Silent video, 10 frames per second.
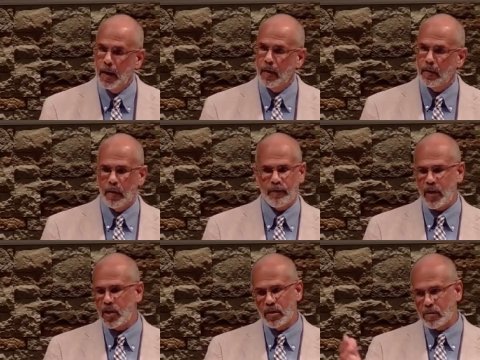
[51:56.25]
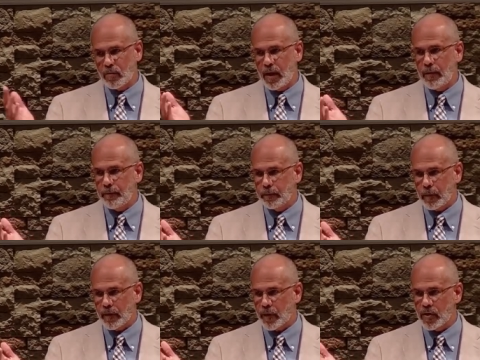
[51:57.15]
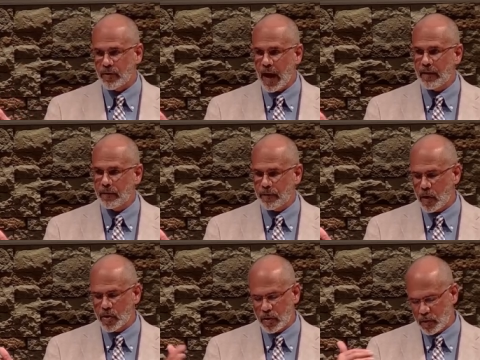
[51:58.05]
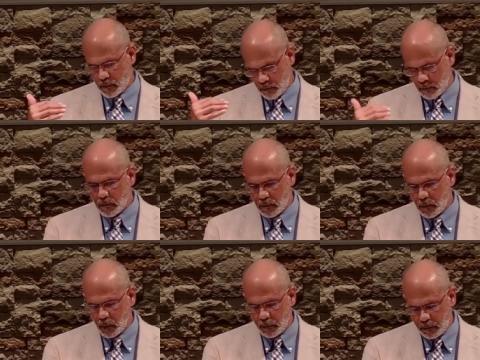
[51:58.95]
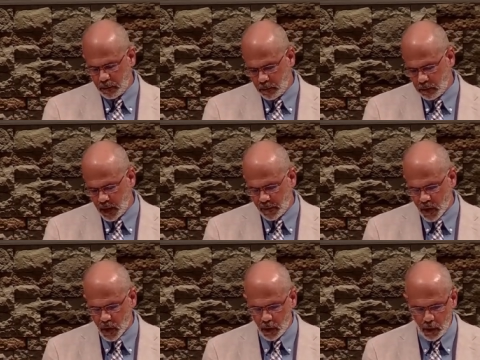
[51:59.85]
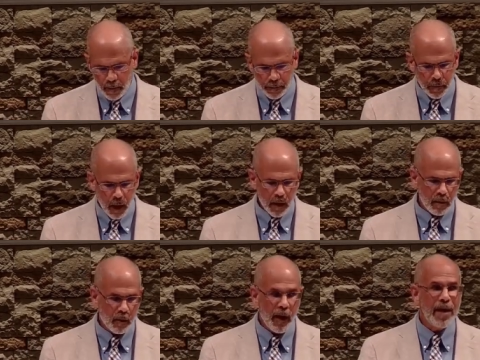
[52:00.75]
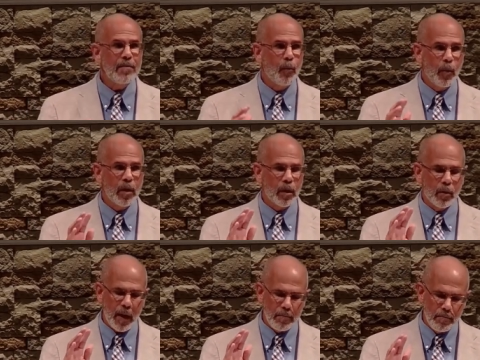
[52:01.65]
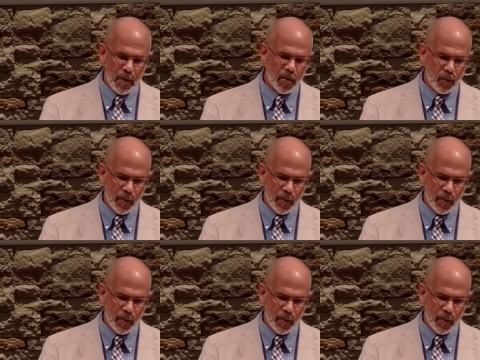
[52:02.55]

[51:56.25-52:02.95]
Ephesians 3, the first five verses will give this to you. The great, one of the great mysteries